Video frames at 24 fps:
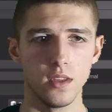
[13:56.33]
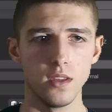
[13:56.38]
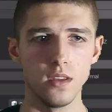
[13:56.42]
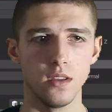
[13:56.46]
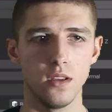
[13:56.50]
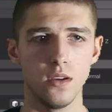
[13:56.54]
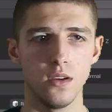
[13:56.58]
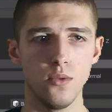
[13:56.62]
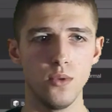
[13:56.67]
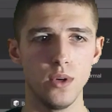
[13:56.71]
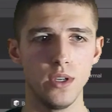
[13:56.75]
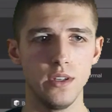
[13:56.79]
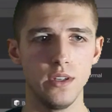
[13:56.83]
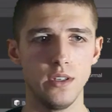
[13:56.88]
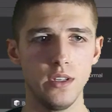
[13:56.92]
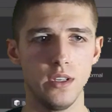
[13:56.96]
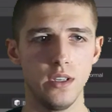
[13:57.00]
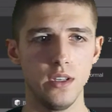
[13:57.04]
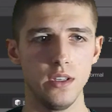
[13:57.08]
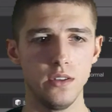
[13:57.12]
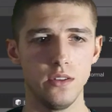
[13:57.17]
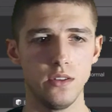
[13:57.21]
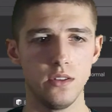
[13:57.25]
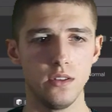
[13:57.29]
when it
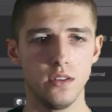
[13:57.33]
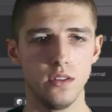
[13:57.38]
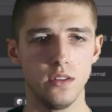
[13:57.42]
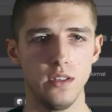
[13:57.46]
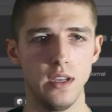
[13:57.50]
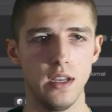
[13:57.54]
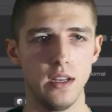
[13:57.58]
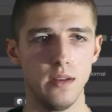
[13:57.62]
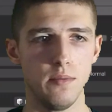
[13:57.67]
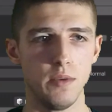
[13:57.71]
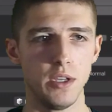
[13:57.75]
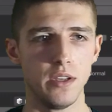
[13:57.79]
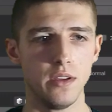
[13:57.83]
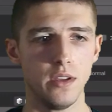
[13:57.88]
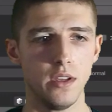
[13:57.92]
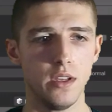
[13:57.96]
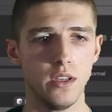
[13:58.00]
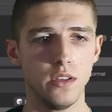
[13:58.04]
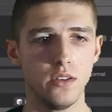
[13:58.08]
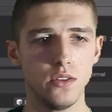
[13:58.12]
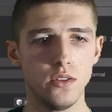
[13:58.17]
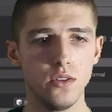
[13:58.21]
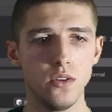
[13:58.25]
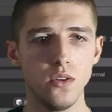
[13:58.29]
hits the enemy.
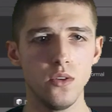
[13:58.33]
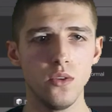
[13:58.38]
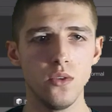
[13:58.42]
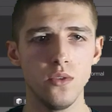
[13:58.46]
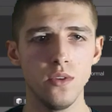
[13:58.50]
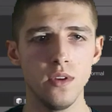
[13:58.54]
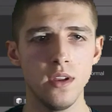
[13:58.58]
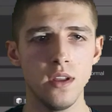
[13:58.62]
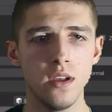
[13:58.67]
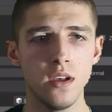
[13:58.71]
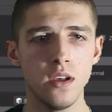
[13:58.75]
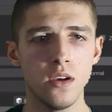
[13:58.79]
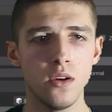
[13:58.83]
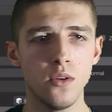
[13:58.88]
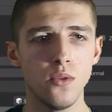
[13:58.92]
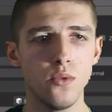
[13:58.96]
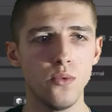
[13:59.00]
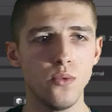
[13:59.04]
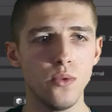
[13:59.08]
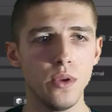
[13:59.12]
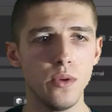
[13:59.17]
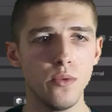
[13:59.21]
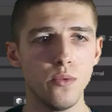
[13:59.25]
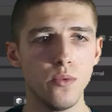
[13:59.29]
So now
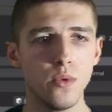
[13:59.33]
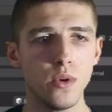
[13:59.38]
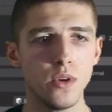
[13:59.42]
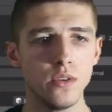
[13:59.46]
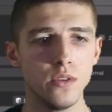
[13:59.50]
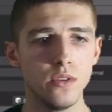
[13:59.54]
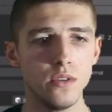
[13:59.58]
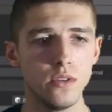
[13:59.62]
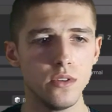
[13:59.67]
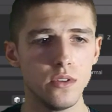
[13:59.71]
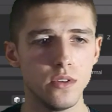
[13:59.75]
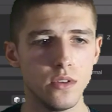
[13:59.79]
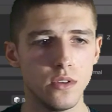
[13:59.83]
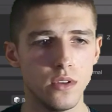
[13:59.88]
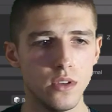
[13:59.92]
we want